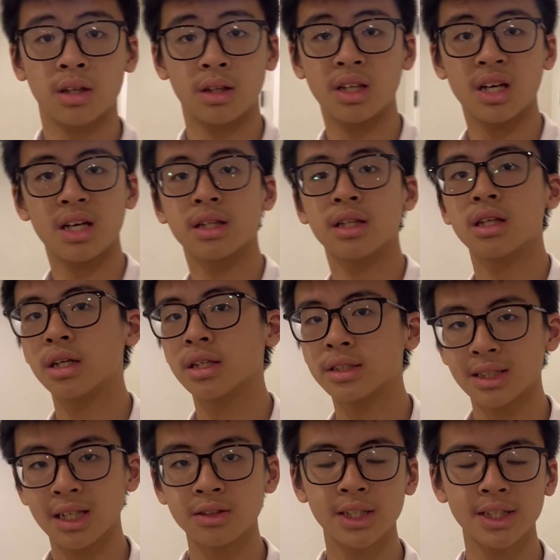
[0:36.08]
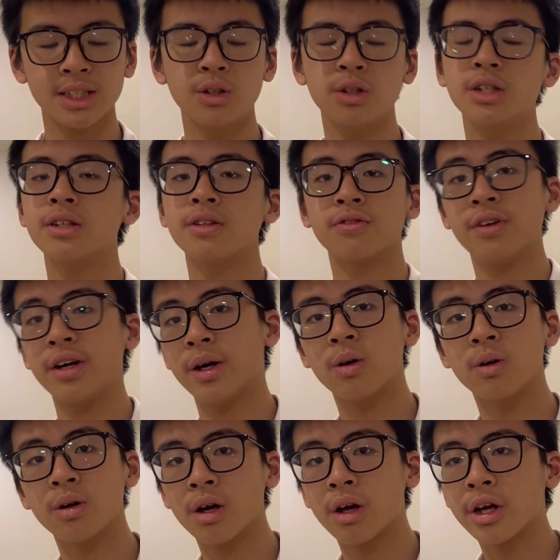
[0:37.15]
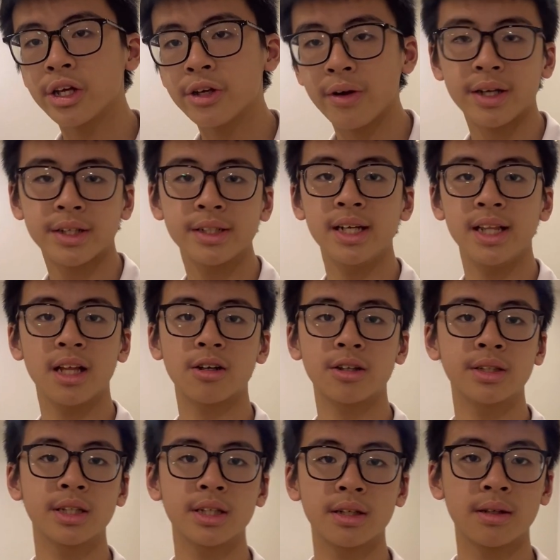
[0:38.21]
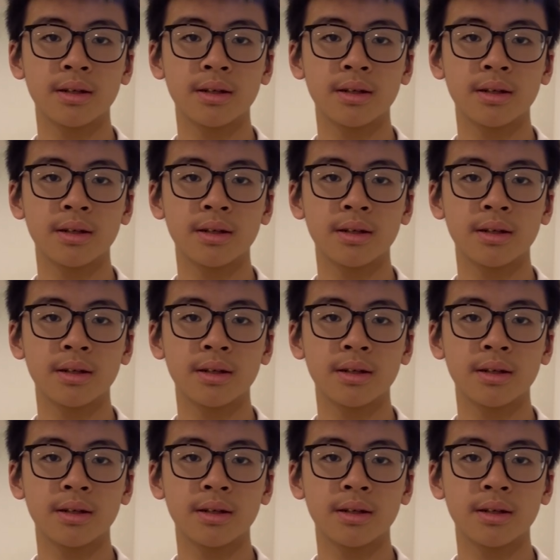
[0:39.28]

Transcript: Then it sounds like you didn't fail, you actually learned.